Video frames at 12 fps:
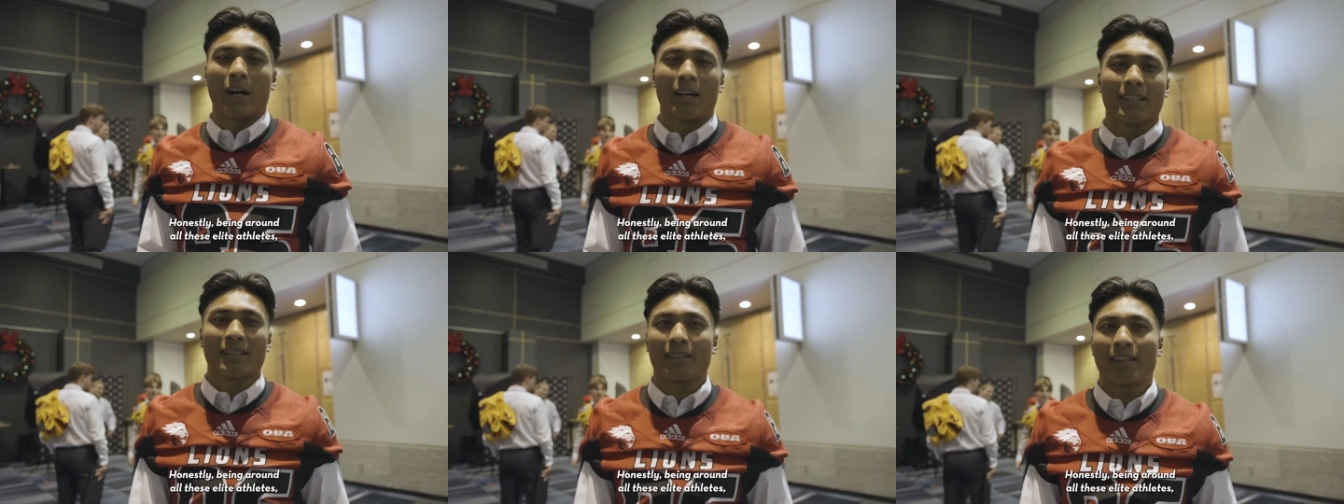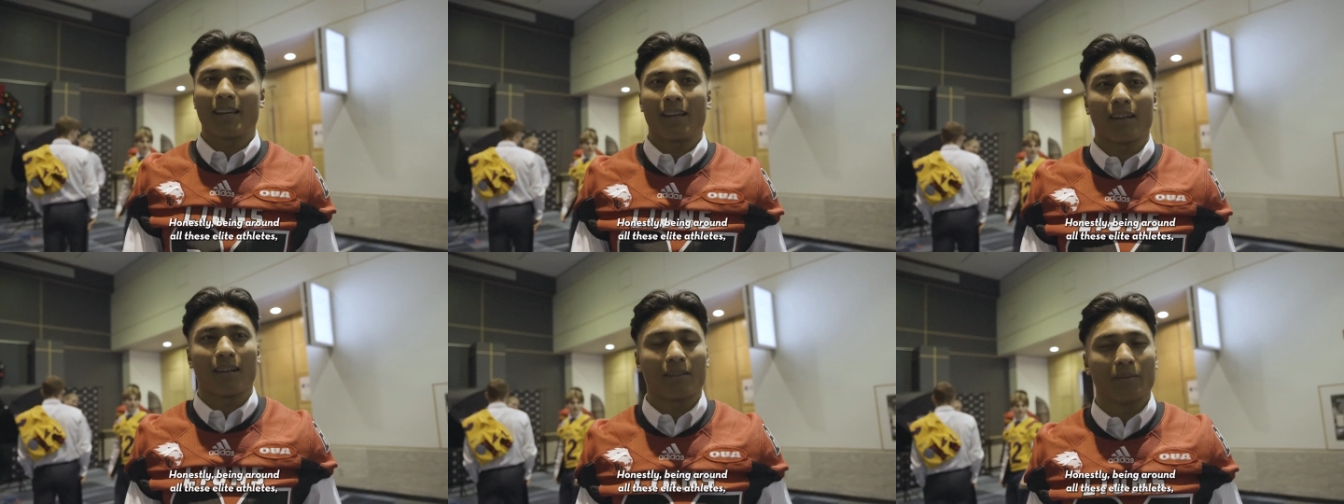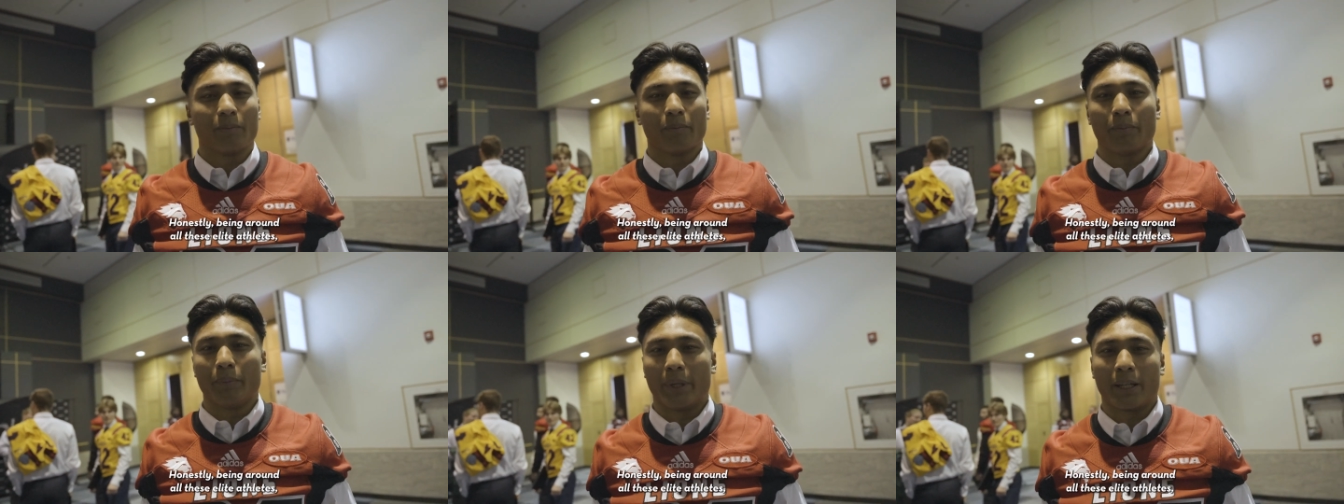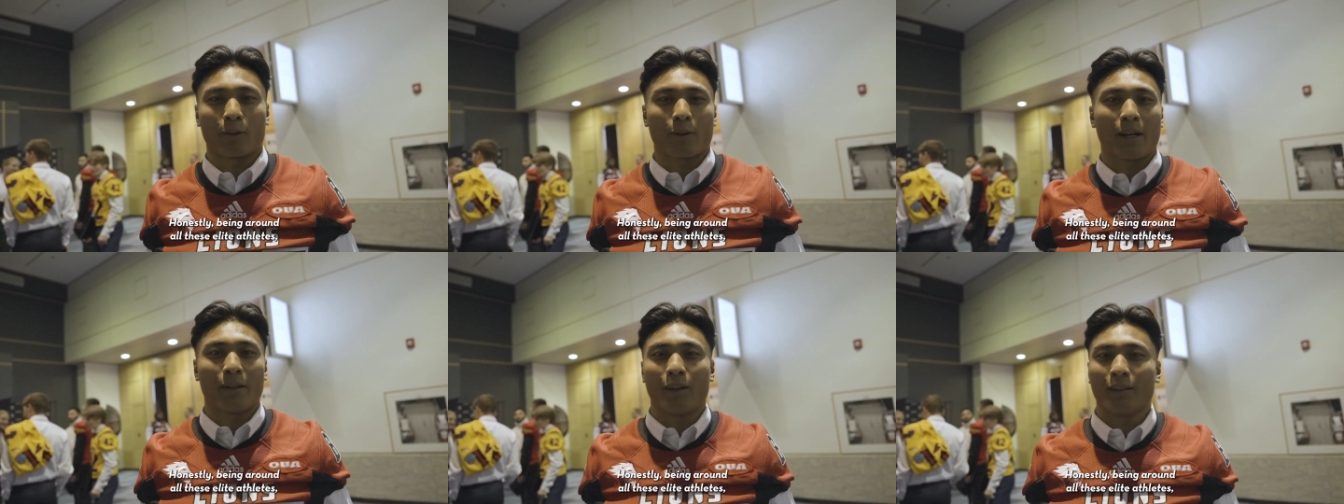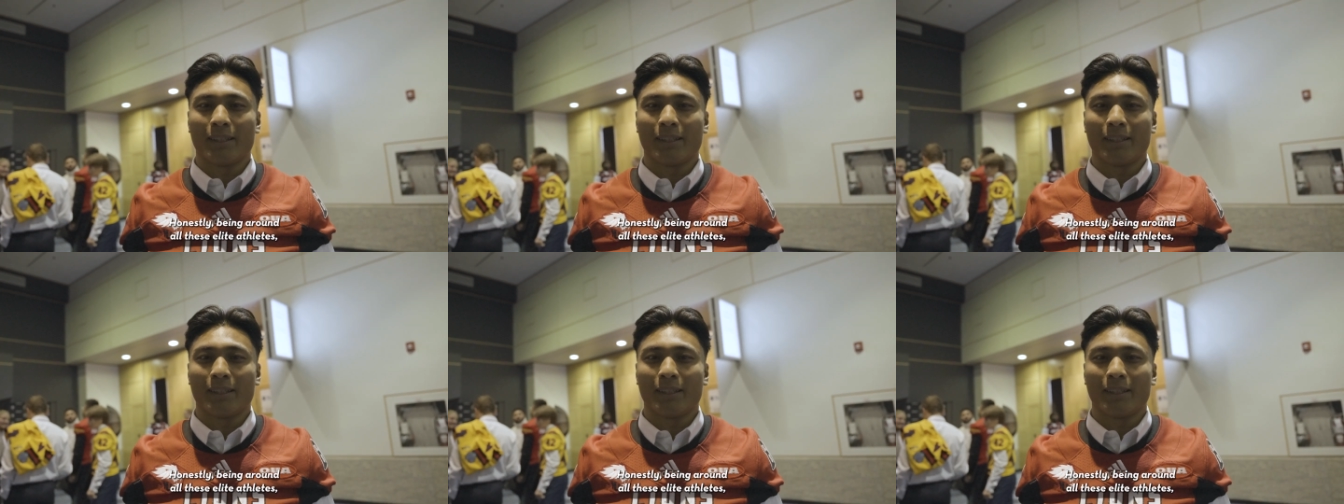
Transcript: Honestly, being around all